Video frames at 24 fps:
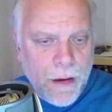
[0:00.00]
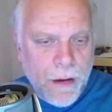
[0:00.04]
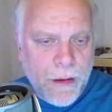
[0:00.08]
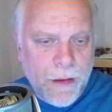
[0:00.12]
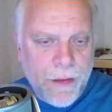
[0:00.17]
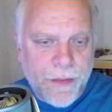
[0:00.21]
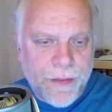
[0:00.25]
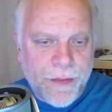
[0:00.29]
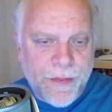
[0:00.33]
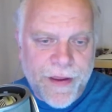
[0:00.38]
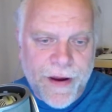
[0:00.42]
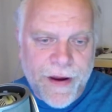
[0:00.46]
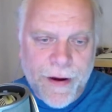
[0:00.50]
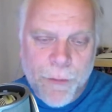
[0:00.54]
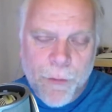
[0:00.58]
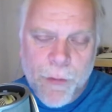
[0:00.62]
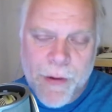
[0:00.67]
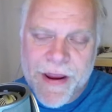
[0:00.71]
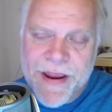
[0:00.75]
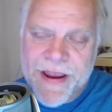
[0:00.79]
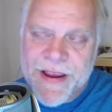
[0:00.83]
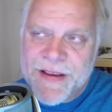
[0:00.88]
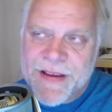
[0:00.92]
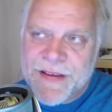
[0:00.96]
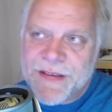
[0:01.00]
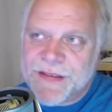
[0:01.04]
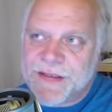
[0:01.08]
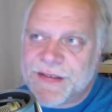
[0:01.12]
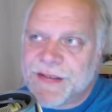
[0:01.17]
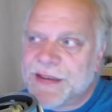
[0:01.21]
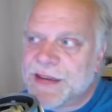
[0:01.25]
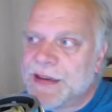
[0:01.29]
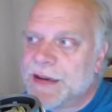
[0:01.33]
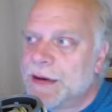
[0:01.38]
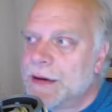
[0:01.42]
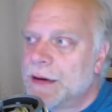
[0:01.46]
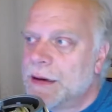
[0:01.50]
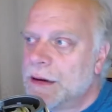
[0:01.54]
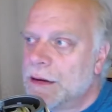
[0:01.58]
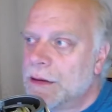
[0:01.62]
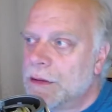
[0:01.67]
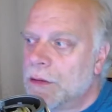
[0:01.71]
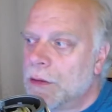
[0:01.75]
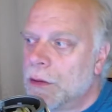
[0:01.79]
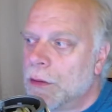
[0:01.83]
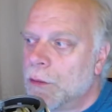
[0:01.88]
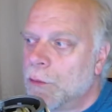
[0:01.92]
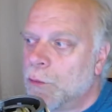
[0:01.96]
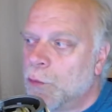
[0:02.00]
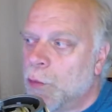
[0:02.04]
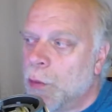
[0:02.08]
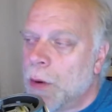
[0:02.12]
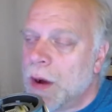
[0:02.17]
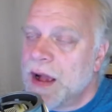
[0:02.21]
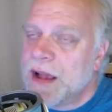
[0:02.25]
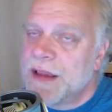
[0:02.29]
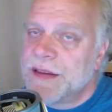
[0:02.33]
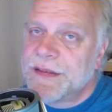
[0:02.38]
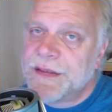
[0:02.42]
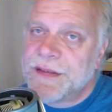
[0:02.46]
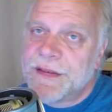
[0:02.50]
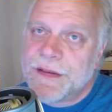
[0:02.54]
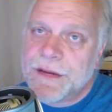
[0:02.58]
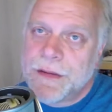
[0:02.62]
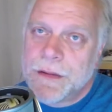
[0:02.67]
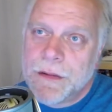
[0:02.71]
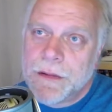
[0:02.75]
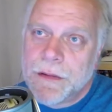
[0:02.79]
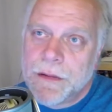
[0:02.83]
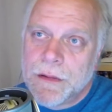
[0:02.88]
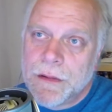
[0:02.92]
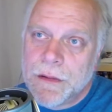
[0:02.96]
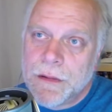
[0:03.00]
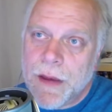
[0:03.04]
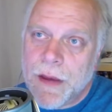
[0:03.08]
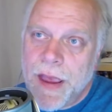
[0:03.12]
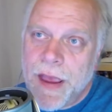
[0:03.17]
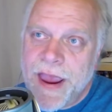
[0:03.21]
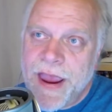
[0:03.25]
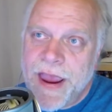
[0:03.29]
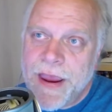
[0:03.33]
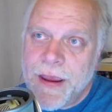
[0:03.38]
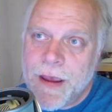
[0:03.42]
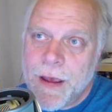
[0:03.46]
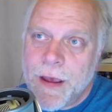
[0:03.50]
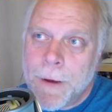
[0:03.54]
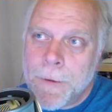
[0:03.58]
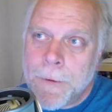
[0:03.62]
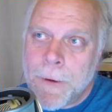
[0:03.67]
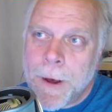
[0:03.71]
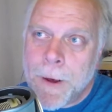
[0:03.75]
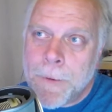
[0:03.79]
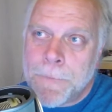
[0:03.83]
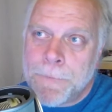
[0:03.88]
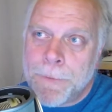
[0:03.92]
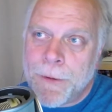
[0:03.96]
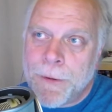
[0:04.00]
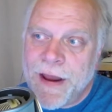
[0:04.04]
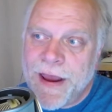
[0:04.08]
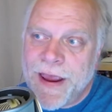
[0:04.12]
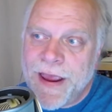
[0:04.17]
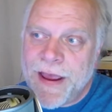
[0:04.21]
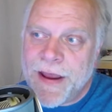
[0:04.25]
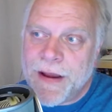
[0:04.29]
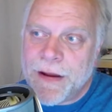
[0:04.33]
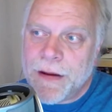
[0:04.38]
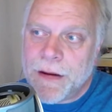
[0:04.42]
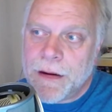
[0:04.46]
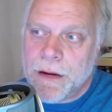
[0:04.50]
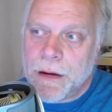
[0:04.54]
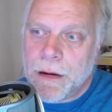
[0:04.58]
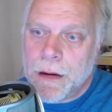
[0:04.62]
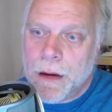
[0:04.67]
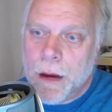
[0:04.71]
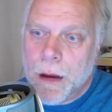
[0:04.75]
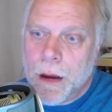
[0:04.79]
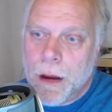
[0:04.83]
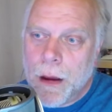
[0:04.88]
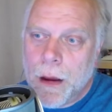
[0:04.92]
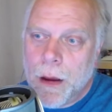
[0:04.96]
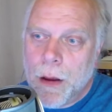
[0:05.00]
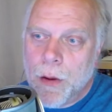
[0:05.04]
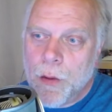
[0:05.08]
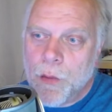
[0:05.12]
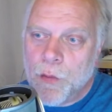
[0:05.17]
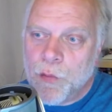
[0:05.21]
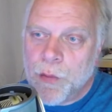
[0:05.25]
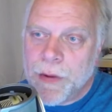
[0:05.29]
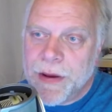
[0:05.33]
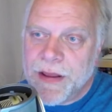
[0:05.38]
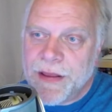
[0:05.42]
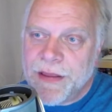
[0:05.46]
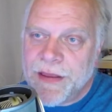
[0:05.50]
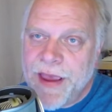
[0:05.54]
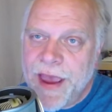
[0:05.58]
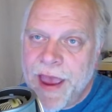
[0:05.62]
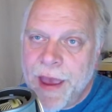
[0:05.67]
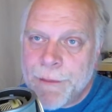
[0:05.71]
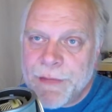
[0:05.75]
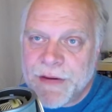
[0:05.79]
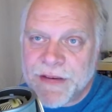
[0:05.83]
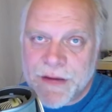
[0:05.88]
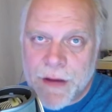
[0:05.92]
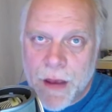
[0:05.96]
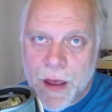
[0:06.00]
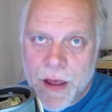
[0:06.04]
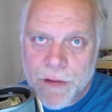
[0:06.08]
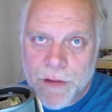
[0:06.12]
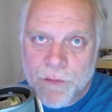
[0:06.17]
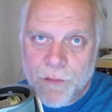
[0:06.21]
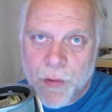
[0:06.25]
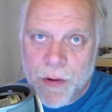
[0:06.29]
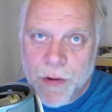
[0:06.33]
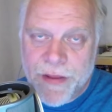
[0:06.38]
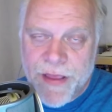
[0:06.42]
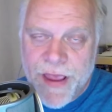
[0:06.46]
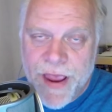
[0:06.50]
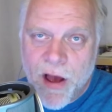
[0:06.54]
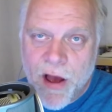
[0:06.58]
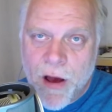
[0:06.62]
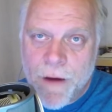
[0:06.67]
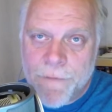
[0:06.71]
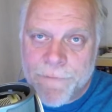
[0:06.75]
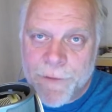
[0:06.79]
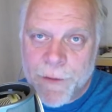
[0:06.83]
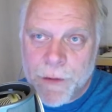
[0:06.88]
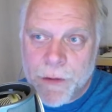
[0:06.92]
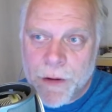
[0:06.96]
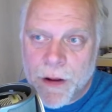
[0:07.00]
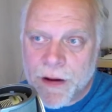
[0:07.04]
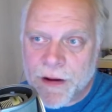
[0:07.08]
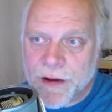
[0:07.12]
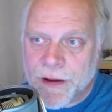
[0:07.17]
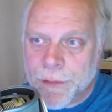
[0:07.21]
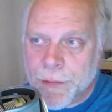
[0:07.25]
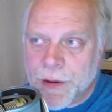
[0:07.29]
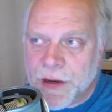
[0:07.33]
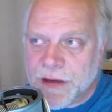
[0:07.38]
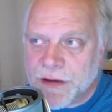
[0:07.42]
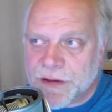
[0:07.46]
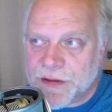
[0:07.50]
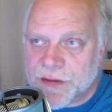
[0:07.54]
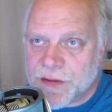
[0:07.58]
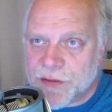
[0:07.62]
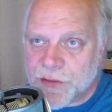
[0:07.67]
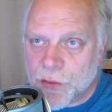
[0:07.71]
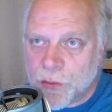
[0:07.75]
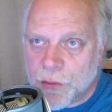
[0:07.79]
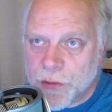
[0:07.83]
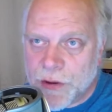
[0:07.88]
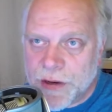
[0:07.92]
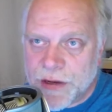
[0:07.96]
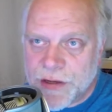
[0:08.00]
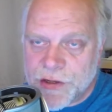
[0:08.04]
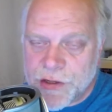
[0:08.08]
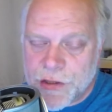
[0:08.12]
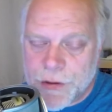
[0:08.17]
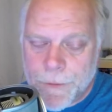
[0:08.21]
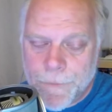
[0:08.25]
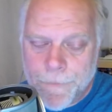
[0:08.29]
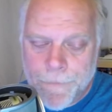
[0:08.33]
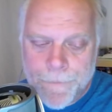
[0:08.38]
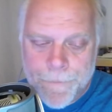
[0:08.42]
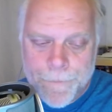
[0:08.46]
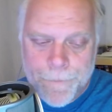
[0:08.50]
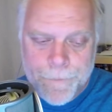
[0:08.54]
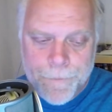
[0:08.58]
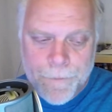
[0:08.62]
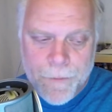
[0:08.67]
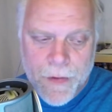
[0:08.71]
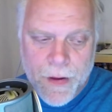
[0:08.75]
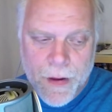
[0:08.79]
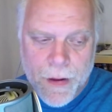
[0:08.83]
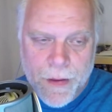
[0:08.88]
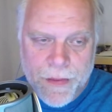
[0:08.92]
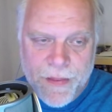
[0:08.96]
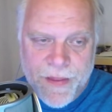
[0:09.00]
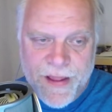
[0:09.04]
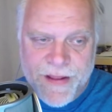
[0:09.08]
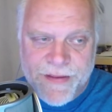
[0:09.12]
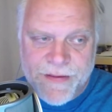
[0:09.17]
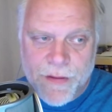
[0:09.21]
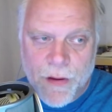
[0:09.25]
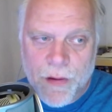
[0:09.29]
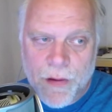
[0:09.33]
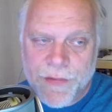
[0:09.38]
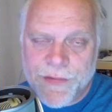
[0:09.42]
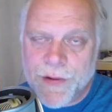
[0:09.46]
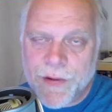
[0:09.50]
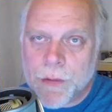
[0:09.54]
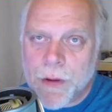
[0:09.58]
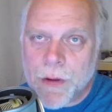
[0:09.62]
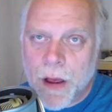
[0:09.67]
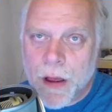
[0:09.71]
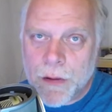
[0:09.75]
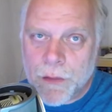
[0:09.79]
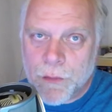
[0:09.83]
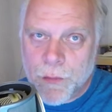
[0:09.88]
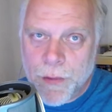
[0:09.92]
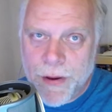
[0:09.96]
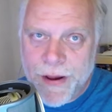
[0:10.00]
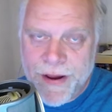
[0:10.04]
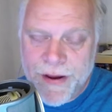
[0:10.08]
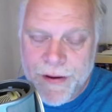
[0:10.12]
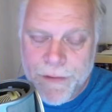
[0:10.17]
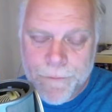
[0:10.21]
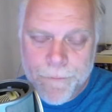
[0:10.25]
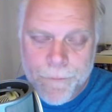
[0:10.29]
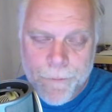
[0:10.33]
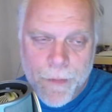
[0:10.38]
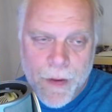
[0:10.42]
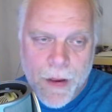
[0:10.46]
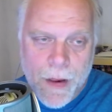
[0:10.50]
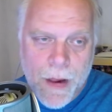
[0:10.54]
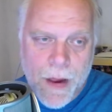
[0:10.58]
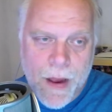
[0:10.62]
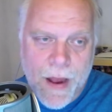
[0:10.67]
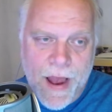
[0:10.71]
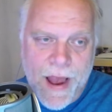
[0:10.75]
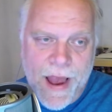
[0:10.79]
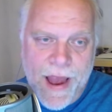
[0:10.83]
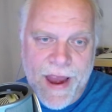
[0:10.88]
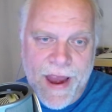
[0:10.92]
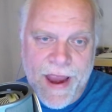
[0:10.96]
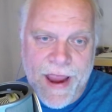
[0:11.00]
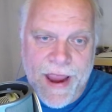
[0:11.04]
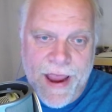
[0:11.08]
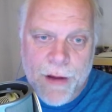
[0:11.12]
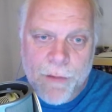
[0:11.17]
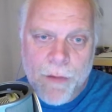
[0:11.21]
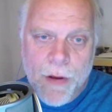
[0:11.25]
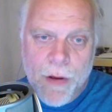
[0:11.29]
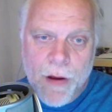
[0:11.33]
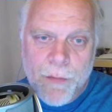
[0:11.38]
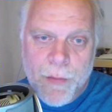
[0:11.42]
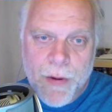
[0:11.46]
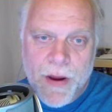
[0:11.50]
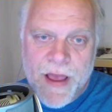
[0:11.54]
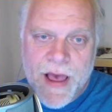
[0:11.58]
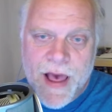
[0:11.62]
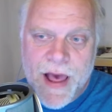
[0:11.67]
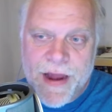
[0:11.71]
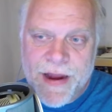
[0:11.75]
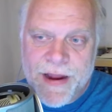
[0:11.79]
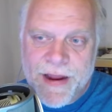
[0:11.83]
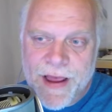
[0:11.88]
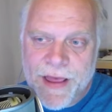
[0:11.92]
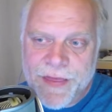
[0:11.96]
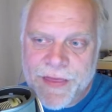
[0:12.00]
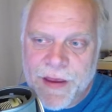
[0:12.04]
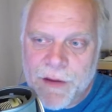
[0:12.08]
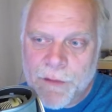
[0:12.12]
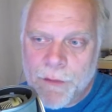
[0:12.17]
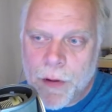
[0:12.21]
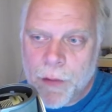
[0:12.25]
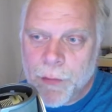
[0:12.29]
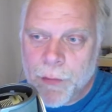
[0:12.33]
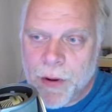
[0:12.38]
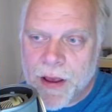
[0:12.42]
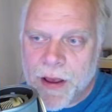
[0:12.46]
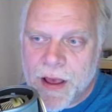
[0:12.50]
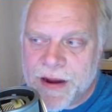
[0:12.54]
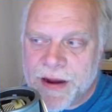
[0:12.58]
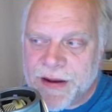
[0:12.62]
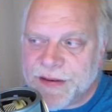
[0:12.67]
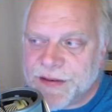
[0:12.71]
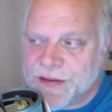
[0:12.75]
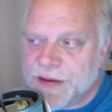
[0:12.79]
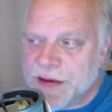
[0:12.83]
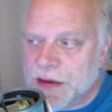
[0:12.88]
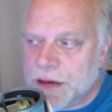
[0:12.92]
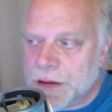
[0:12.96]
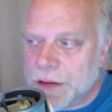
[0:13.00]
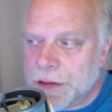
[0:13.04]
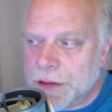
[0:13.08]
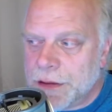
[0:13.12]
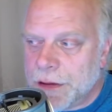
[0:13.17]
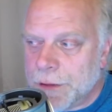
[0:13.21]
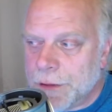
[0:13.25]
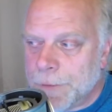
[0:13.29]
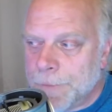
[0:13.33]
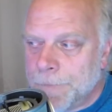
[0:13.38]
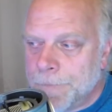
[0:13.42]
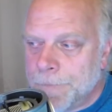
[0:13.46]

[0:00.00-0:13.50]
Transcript: there is, or was, a plan with Amazon where they offered unlimited storage. That's also gone away. And what we're kind of seeing here